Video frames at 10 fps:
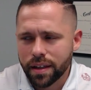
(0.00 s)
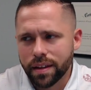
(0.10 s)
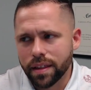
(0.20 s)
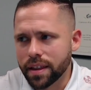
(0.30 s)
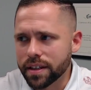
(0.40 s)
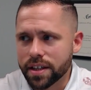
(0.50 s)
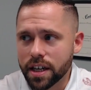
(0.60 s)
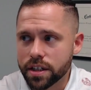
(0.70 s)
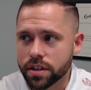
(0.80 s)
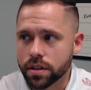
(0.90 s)
this
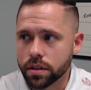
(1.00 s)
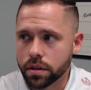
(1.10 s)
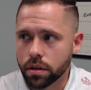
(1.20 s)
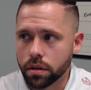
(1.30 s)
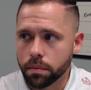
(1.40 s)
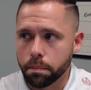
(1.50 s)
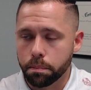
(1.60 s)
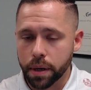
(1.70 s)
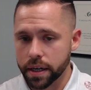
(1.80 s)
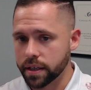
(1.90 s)
has
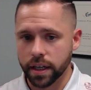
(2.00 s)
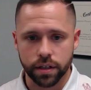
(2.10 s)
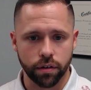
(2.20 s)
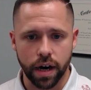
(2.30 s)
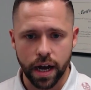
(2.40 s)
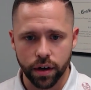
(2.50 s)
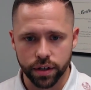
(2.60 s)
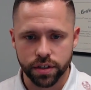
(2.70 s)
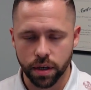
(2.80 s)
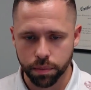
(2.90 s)
been kicked around
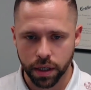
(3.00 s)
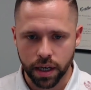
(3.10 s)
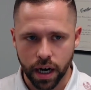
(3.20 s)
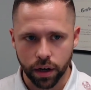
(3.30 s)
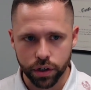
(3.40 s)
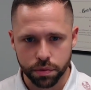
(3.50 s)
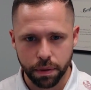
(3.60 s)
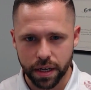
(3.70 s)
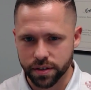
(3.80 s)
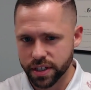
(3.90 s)
as something Congress
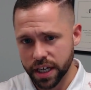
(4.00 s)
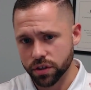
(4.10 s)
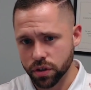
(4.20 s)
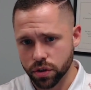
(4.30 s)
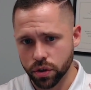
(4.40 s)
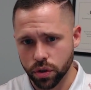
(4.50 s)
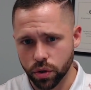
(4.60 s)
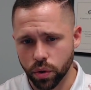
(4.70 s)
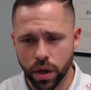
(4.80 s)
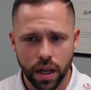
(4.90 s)
pays attention to.